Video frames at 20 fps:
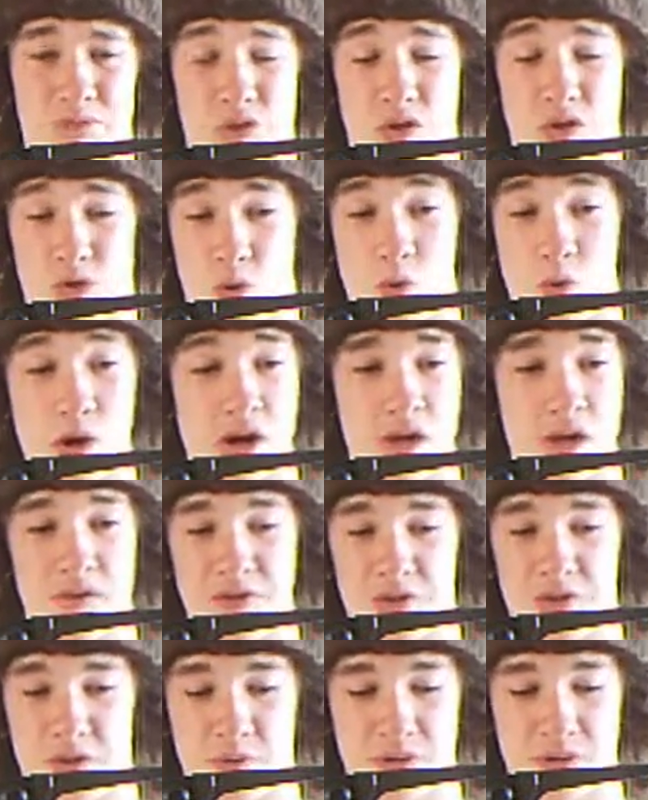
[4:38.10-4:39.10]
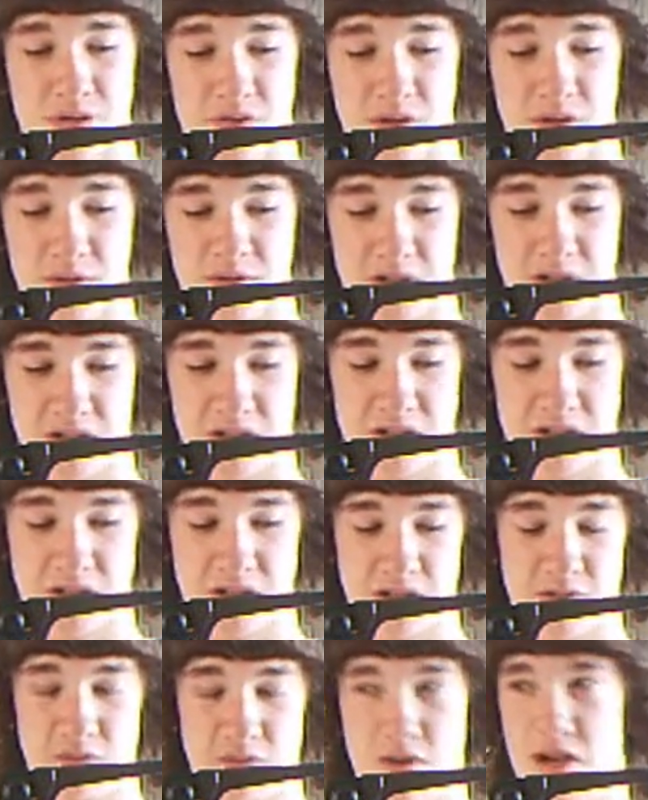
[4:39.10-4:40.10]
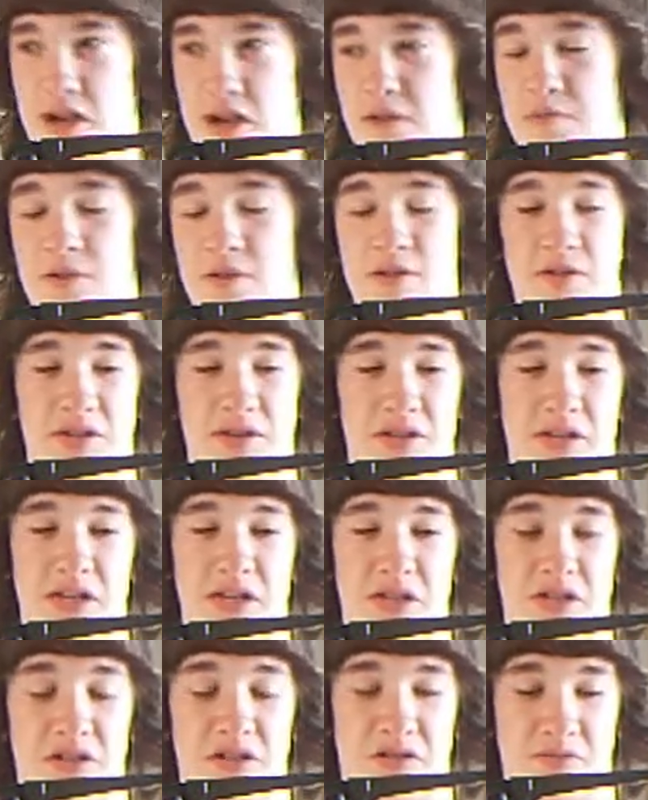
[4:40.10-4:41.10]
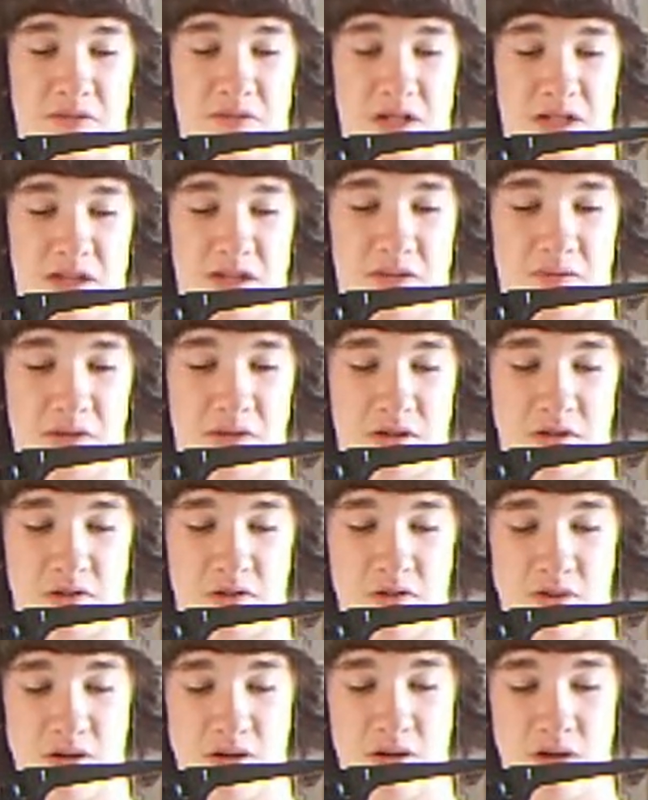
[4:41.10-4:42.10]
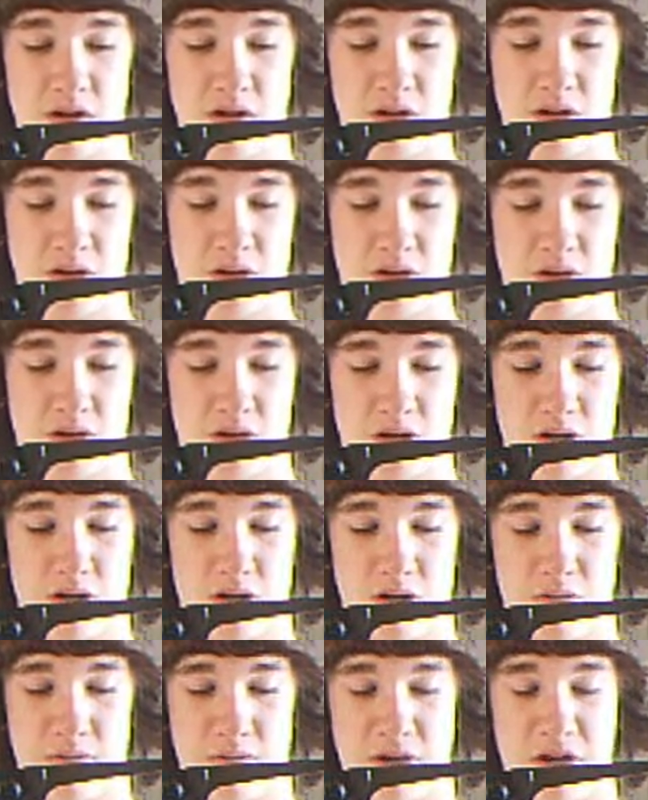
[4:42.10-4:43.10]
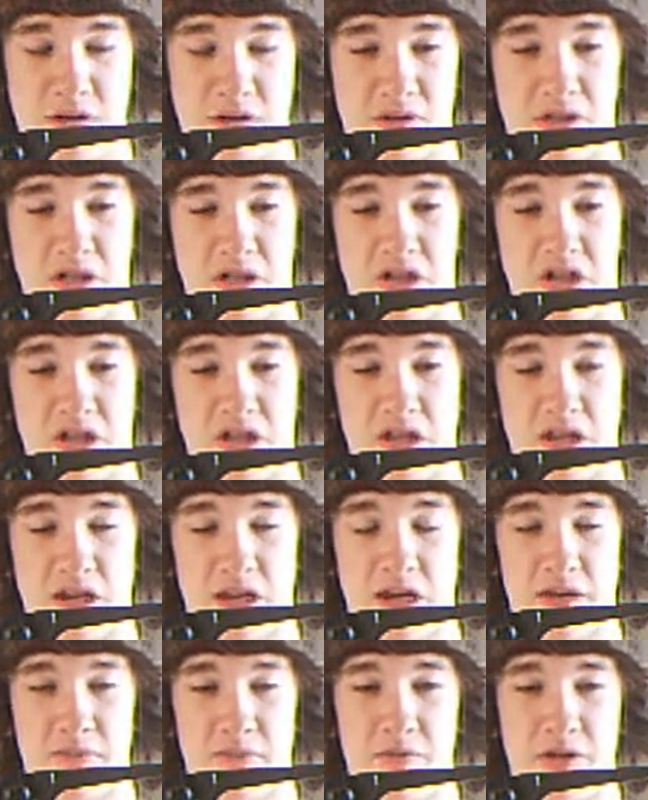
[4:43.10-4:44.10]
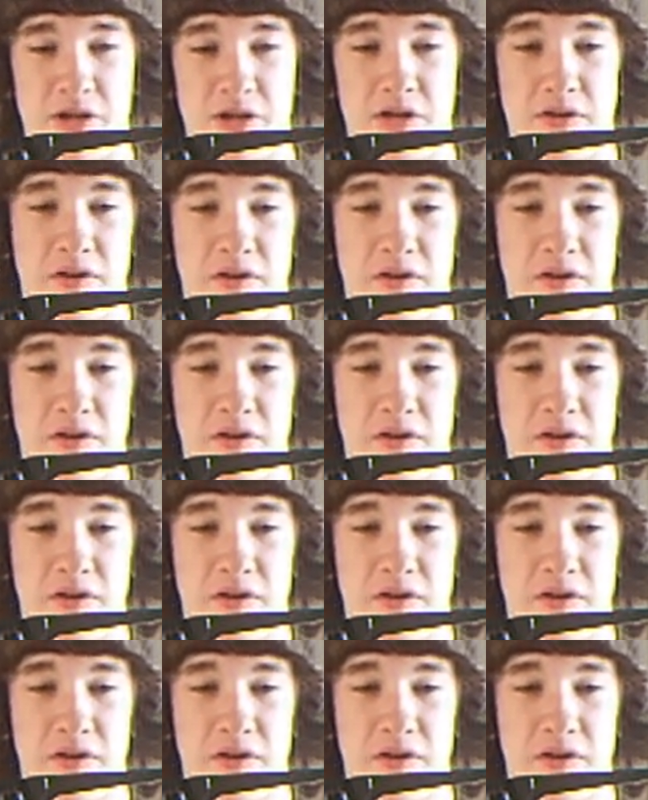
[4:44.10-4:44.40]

12s, is what the website said. Why? I probably think that's just a mess up, so pay no attention to that. But